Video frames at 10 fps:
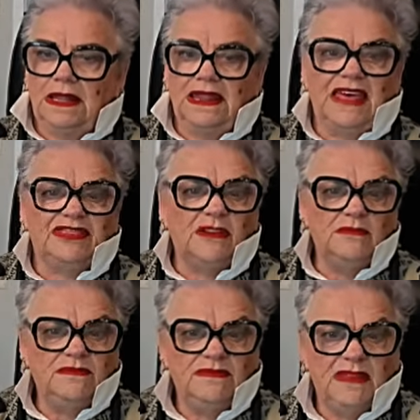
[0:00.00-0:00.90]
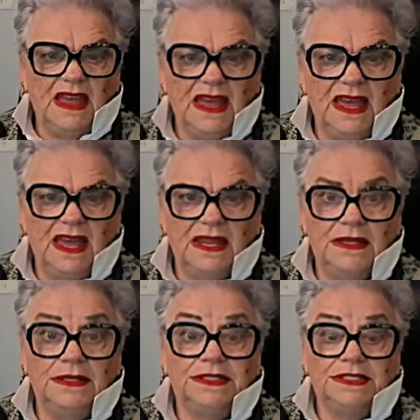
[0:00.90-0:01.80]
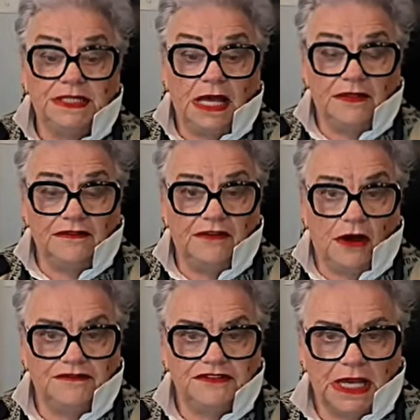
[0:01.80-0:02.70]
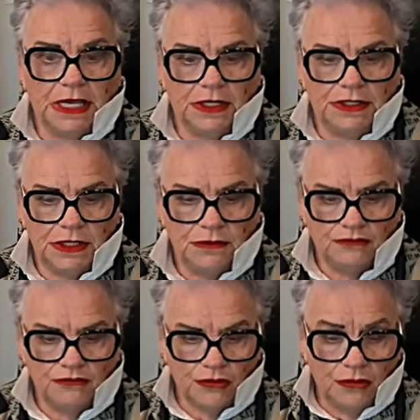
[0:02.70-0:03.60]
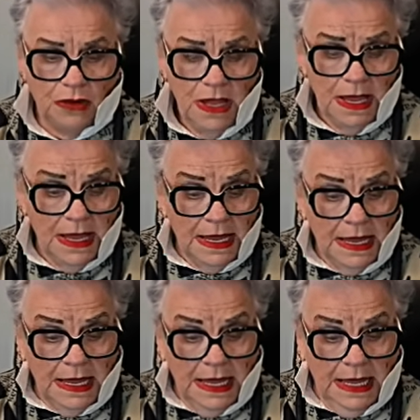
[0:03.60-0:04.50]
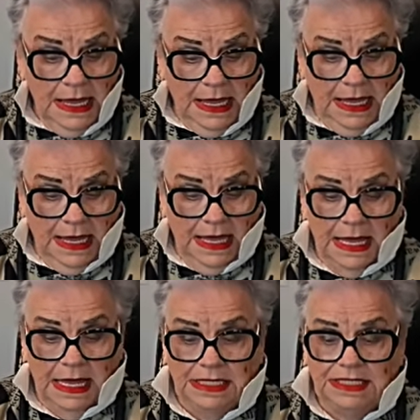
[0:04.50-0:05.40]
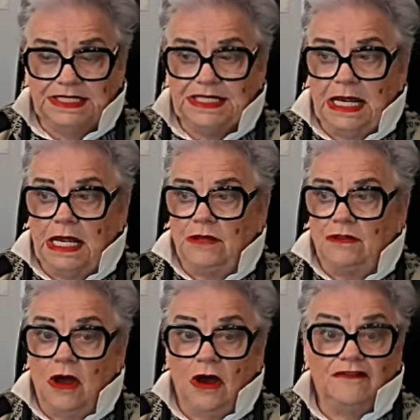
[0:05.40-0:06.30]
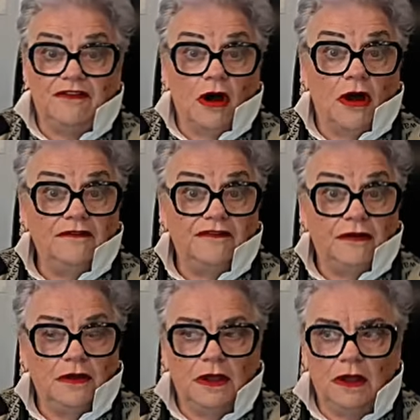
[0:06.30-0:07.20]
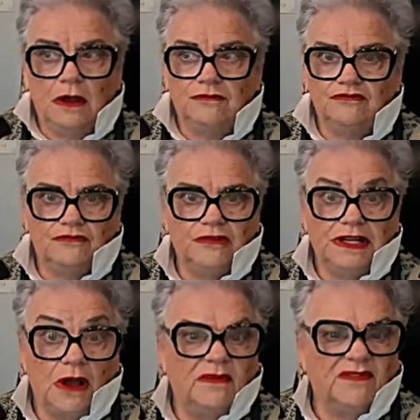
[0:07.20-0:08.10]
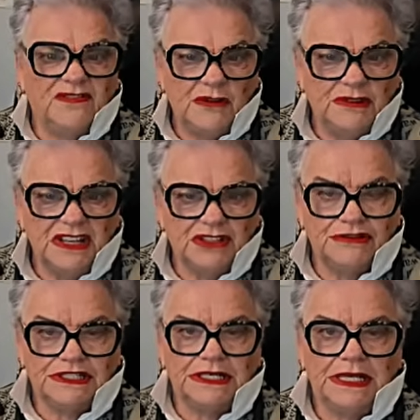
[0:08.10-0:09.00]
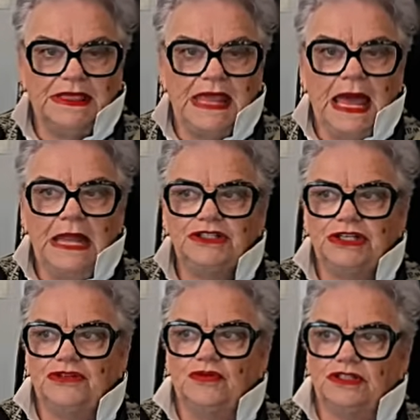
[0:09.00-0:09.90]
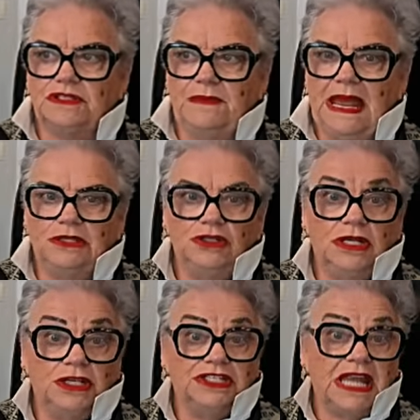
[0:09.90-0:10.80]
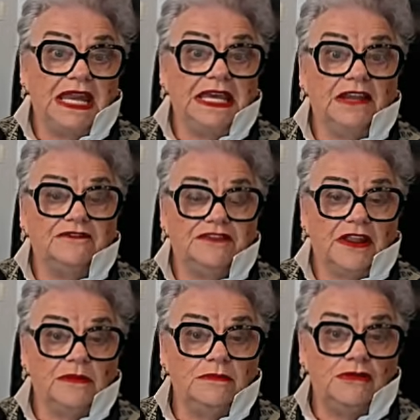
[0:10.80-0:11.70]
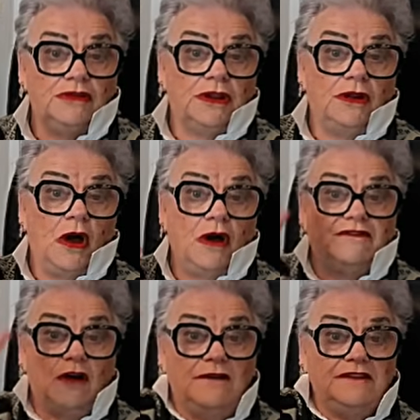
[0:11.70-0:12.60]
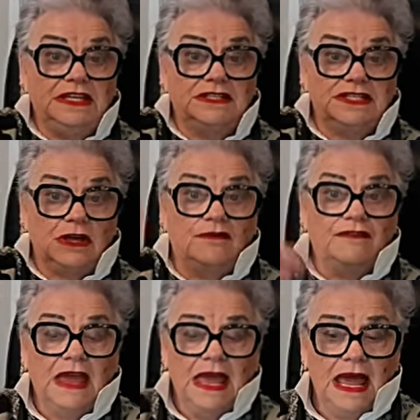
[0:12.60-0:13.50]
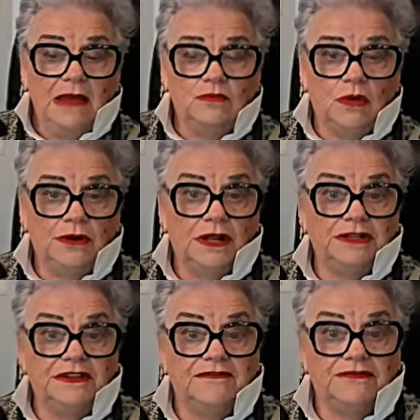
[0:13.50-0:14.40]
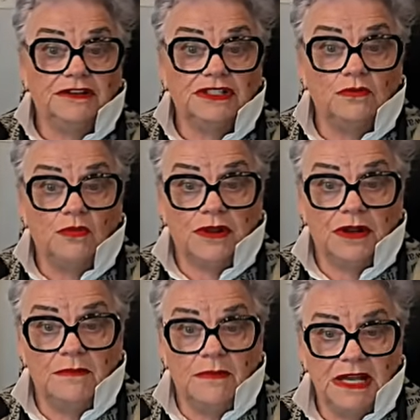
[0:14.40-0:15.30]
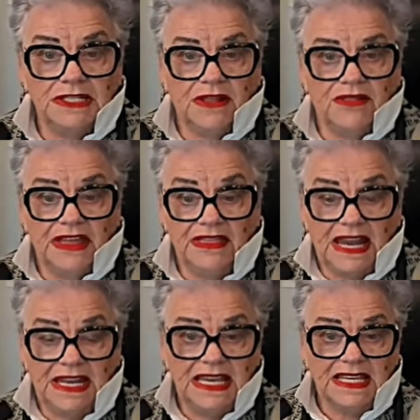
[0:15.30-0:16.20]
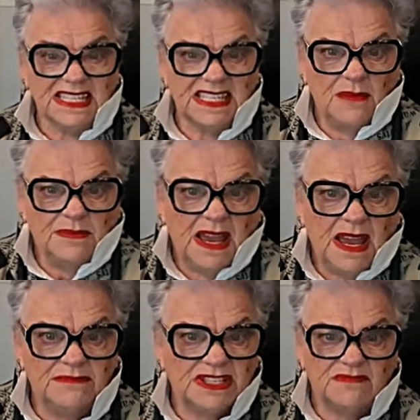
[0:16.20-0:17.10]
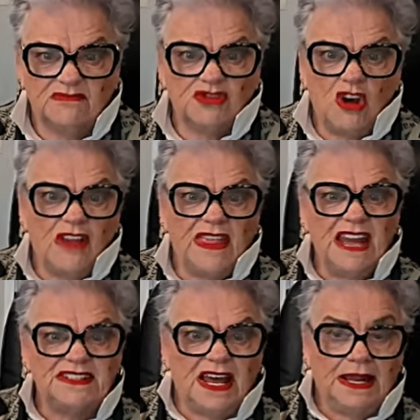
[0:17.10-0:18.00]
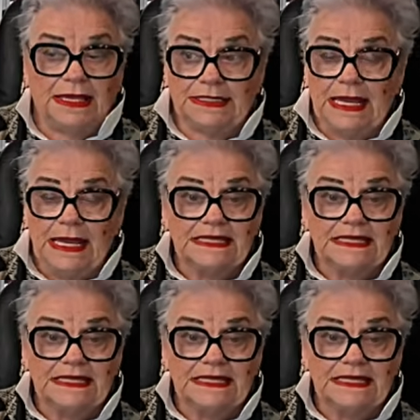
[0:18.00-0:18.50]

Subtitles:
Let Them and the 5-second rule and the high five. I'm very interested in that. She talks about, standing in front of the mirror and high-fiving yourself and what a difference and what an amazing thing that is. So perhaps try that, darlings.